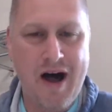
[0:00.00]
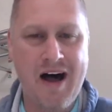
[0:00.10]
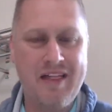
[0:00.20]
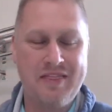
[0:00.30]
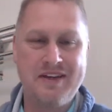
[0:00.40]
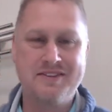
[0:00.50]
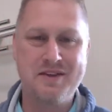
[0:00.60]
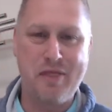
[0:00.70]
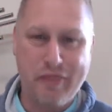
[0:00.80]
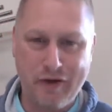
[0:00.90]
on this
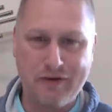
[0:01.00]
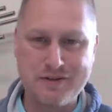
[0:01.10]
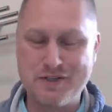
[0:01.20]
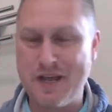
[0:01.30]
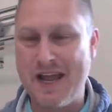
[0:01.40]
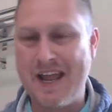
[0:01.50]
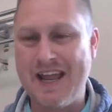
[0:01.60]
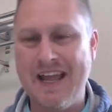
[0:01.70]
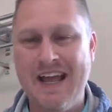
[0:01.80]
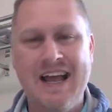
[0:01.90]

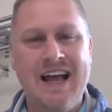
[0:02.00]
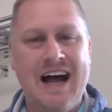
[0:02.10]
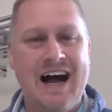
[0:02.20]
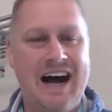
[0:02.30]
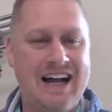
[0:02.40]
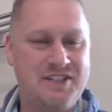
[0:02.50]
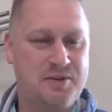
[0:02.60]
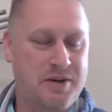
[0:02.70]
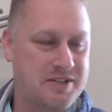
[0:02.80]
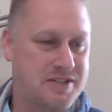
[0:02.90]
Thursday. Uh, I
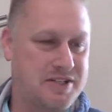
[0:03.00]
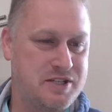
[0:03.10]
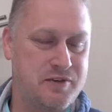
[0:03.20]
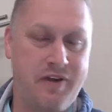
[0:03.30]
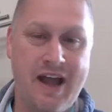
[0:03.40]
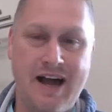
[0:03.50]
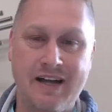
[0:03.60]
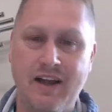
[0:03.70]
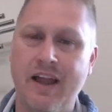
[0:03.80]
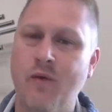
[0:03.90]
trust that you've
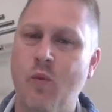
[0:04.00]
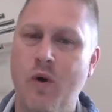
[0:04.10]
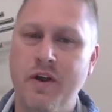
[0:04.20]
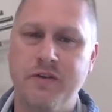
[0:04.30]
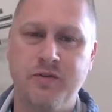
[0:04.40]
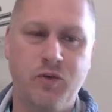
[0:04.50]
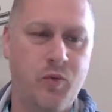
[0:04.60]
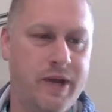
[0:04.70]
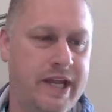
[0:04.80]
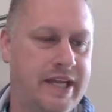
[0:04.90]
had a wonderful
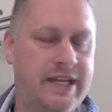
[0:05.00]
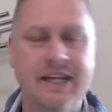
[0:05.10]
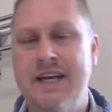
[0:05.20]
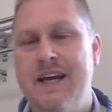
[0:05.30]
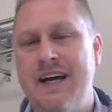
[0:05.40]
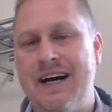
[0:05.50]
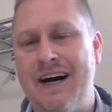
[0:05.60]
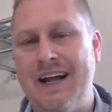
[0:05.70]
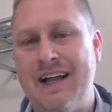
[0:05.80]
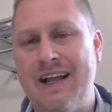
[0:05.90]
week.
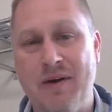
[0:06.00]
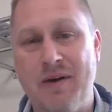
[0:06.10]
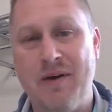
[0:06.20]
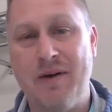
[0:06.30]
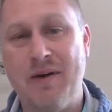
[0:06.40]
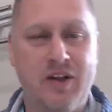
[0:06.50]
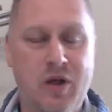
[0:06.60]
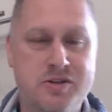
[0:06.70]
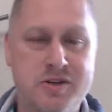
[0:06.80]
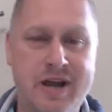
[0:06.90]
Uh, man, we're getting
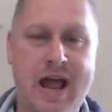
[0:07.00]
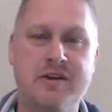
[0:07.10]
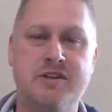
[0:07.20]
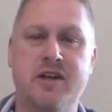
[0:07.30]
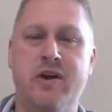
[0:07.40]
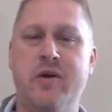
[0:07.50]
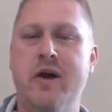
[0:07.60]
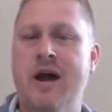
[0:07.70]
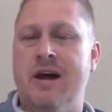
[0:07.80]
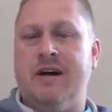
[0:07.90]
closer now
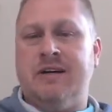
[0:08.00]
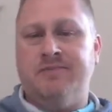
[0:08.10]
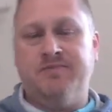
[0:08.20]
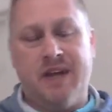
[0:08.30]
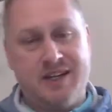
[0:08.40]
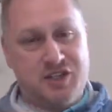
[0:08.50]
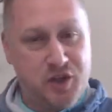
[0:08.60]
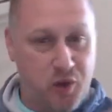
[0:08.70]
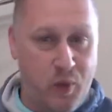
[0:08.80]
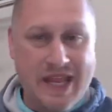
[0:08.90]
to uh, to
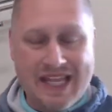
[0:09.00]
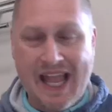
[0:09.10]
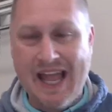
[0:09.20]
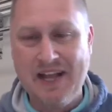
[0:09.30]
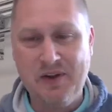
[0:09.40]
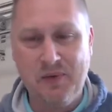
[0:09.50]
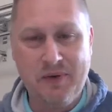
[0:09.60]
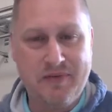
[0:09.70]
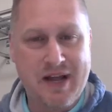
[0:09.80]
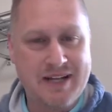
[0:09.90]
the weekend.
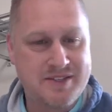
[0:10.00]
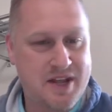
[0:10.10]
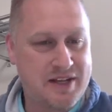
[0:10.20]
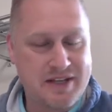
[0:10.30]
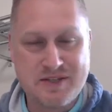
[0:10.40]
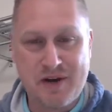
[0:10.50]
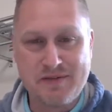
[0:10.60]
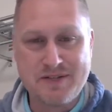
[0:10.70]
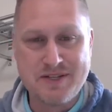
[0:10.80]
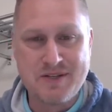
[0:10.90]
We've got Sunday
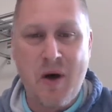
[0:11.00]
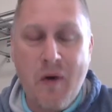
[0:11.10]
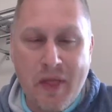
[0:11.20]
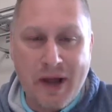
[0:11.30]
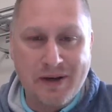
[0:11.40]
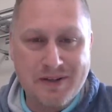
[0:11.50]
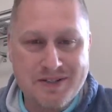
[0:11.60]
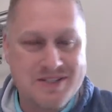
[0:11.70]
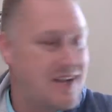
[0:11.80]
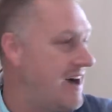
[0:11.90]
services, all that good
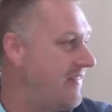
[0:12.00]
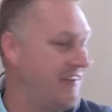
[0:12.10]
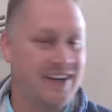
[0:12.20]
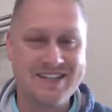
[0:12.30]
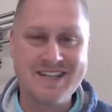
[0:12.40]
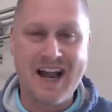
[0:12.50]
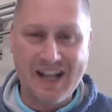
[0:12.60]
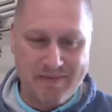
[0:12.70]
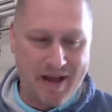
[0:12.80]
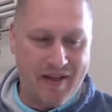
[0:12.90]
stuff, and
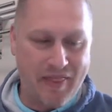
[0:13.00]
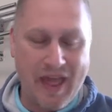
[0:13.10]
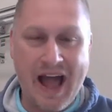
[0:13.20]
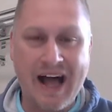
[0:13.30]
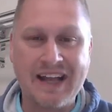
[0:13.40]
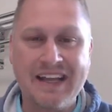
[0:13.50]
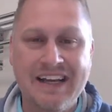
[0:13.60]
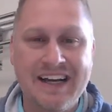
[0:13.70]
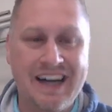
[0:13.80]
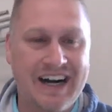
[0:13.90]
excited about that.
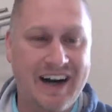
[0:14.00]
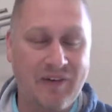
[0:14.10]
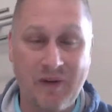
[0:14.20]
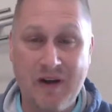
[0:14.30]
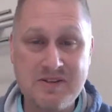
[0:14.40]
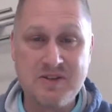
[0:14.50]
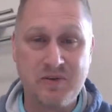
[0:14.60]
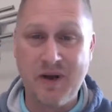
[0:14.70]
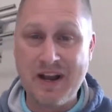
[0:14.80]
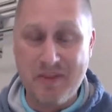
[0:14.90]
Uh, we're also
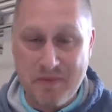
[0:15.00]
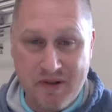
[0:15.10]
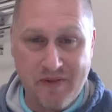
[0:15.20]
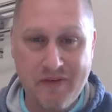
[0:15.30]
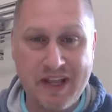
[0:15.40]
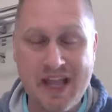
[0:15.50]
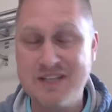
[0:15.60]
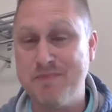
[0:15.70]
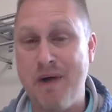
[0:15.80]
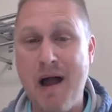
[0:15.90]
right in the middle of
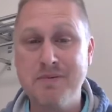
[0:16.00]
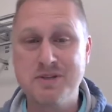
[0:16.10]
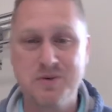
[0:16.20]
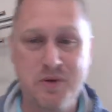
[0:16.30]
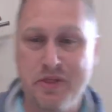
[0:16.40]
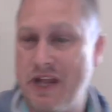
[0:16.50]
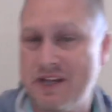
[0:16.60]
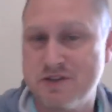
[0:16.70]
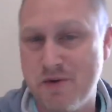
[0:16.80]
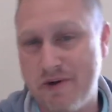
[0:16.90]
Vacation Bible School. Thank
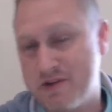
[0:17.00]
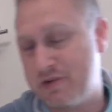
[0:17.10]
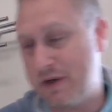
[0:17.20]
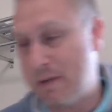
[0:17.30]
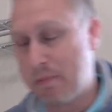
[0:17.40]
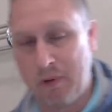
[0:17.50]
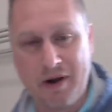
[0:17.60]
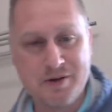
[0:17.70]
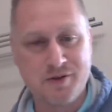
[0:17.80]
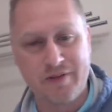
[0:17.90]
you so much for your
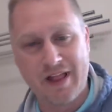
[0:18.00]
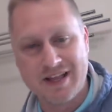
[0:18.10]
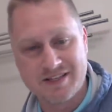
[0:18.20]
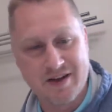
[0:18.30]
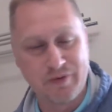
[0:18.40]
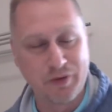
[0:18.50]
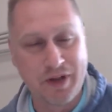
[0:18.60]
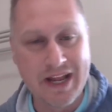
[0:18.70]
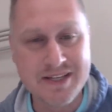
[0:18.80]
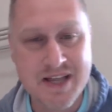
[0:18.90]
prayers over the last several
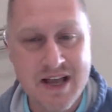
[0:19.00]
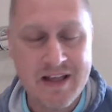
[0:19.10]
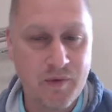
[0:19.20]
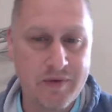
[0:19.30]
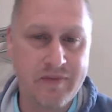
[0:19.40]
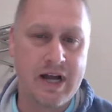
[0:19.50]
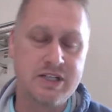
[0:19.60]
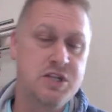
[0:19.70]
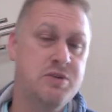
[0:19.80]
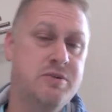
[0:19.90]
days. We've
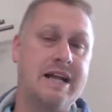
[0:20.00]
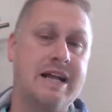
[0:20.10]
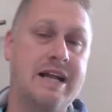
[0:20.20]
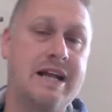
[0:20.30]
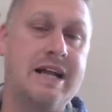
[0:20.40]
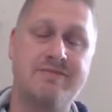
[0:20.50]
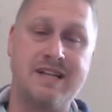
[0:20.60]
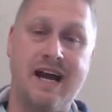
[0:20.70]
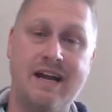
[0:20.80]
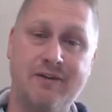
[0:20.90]
got two nights left
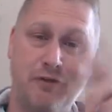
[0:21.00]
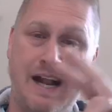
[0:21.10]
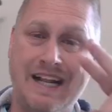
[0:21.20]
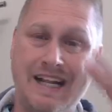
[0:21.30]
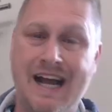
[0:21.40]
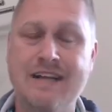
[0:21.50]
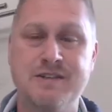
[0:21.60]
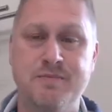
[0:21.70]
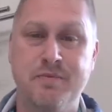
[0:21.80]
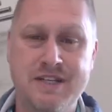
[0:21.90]
tonight, Friday
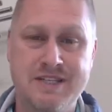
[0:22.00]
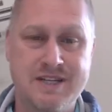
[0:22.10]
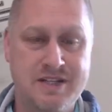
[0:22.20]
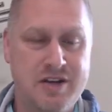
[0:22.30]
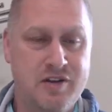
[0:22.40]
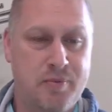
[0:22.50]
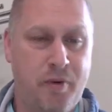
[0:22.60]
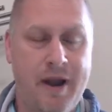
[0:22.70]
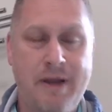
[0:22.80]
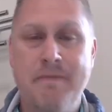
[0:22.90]
night, so please continue to
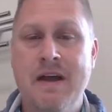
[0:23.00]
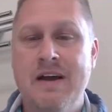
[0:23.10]
pray